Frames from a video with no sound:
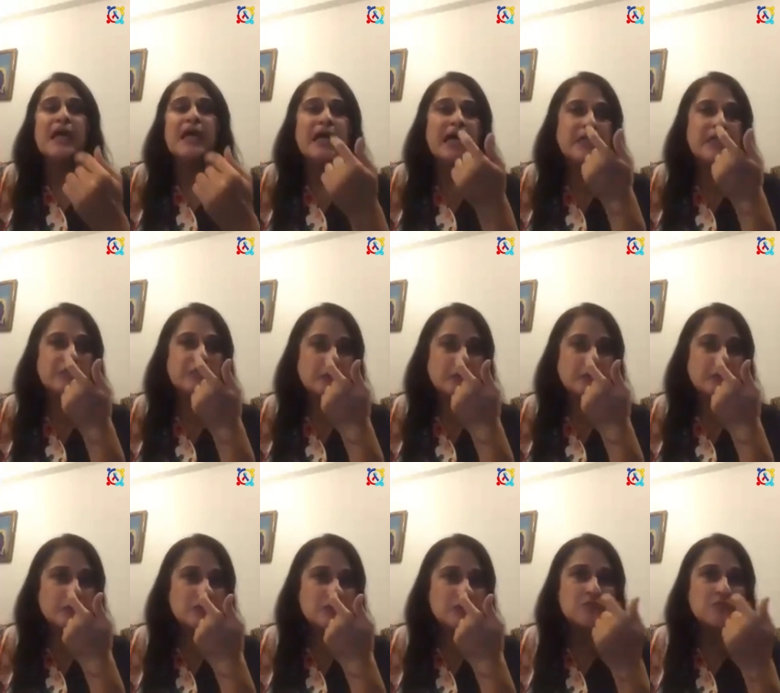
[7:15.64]
and
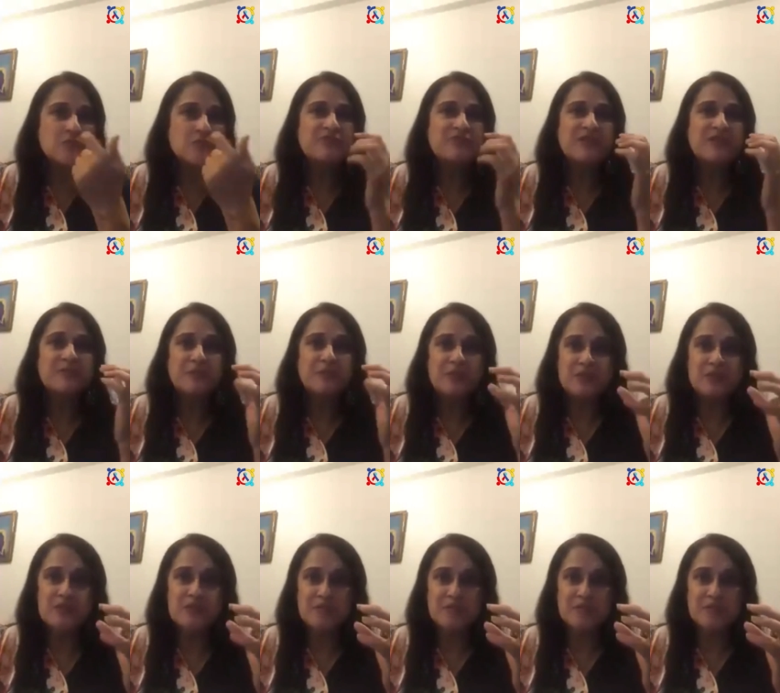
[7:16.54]
also where
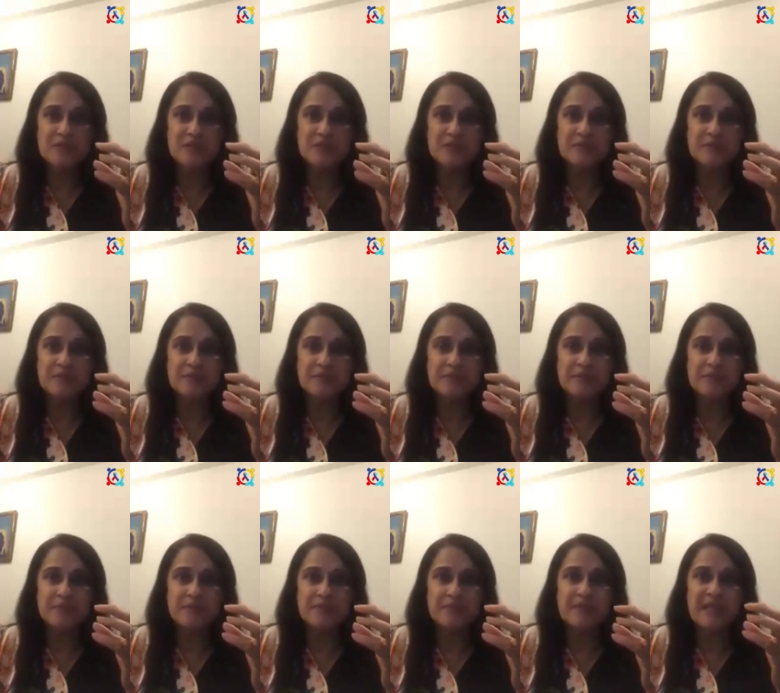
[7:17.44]
possible
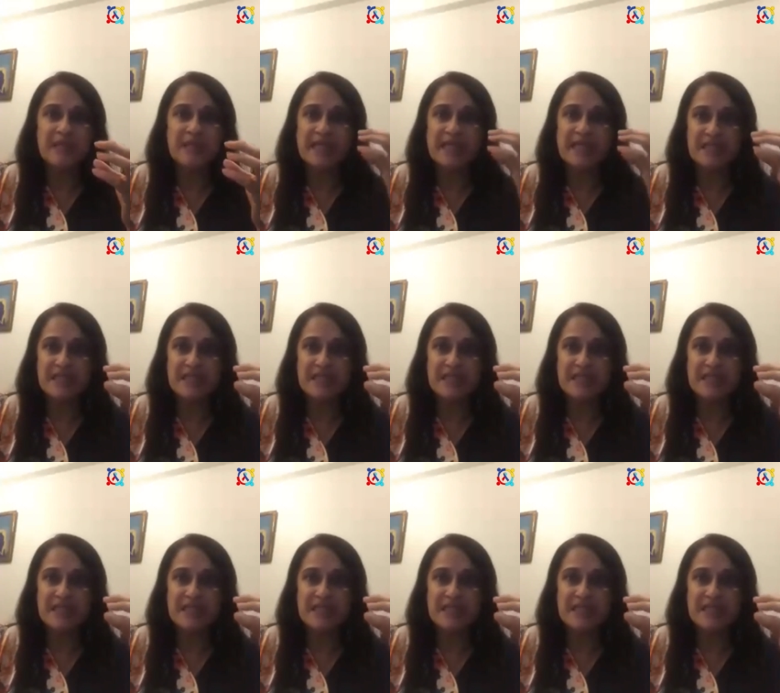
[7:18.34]
at
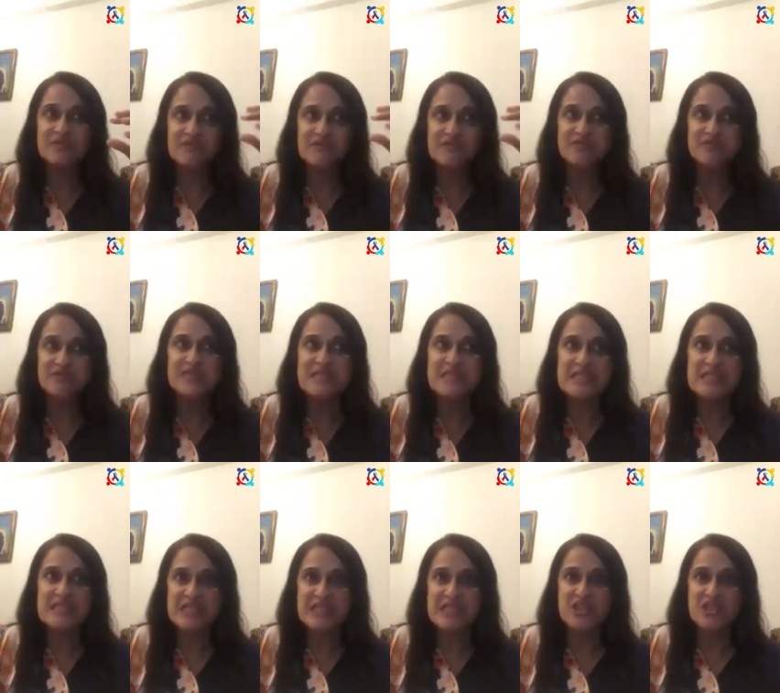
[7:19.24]
different
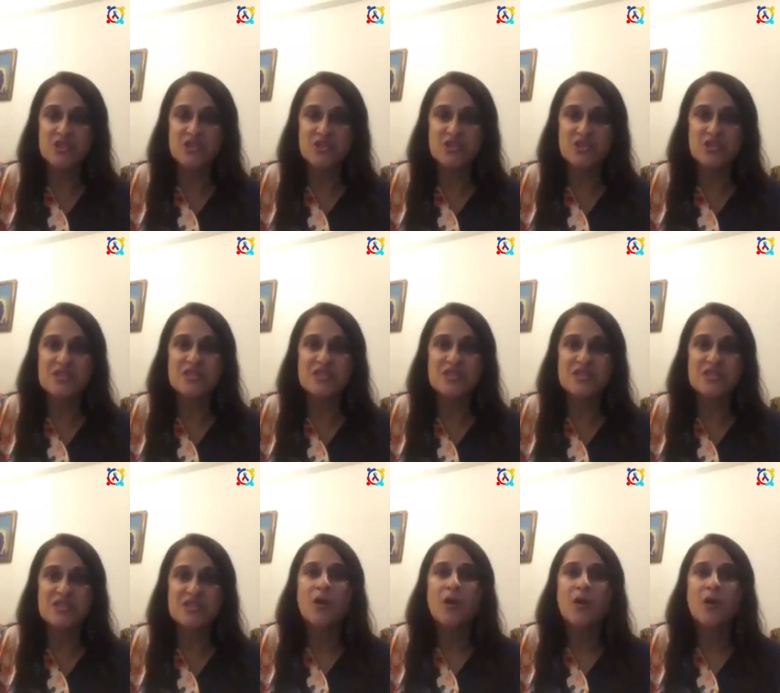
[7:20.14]
stages,
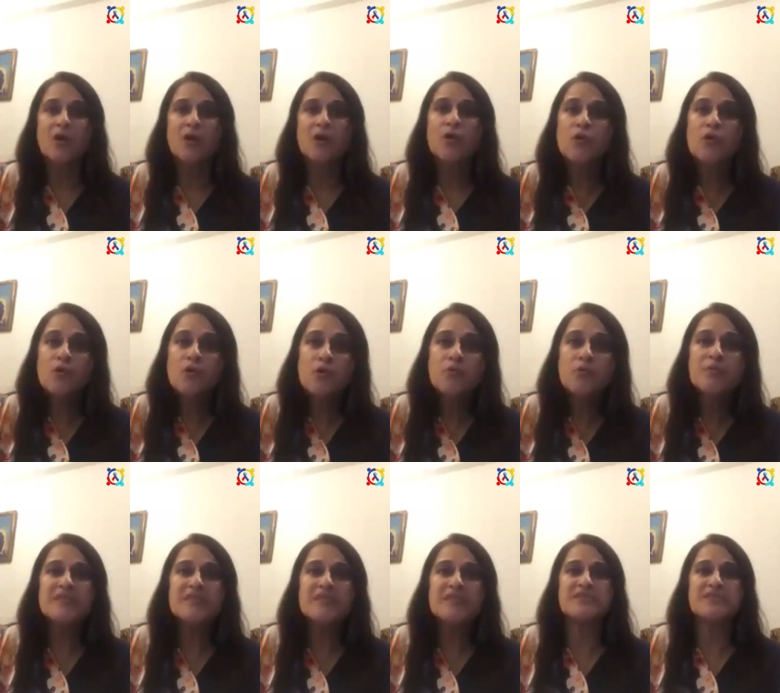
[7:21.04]
group
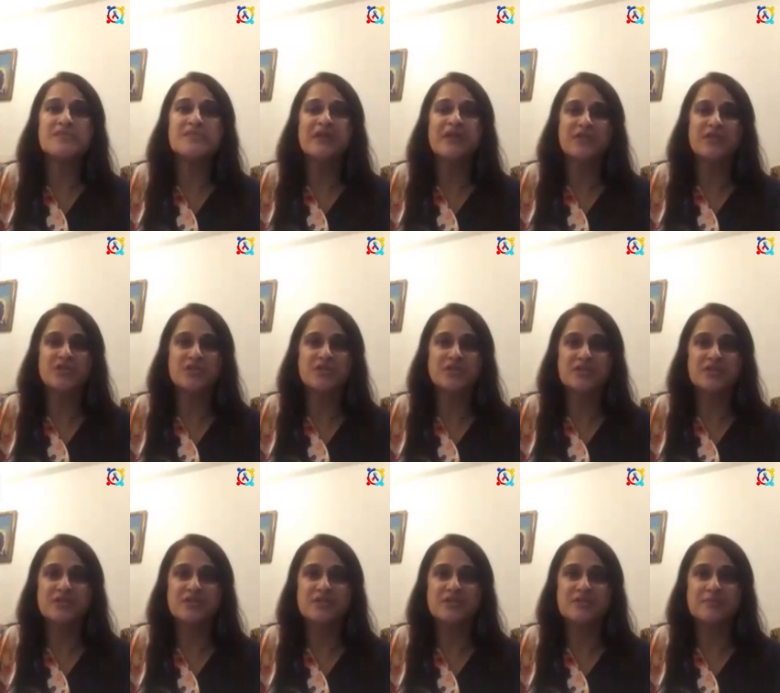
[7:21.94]

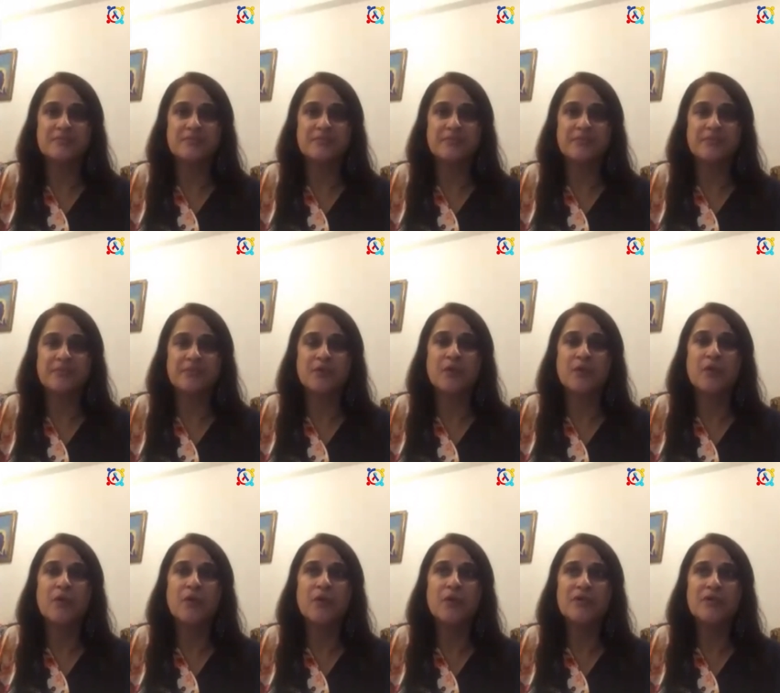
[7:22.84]
interactions
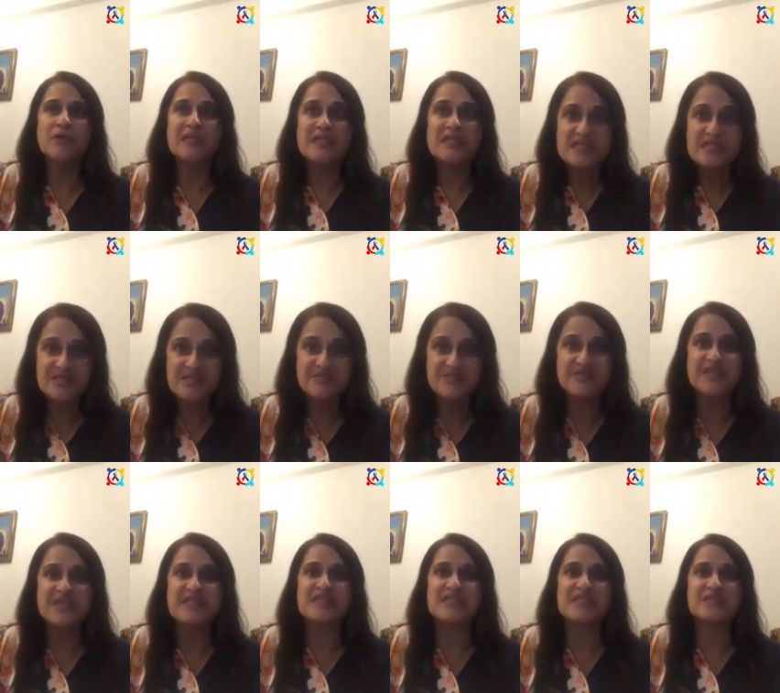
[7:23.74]
or
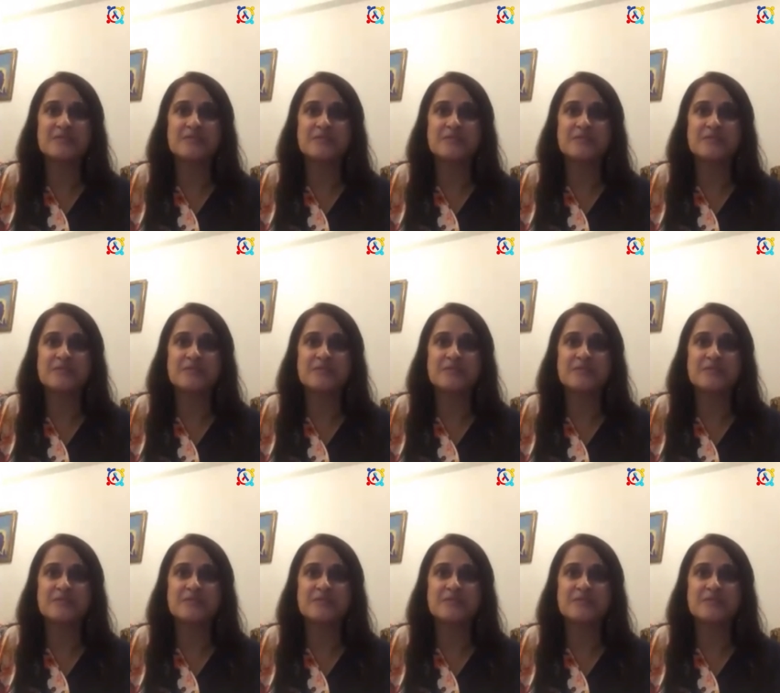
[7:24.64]
interface.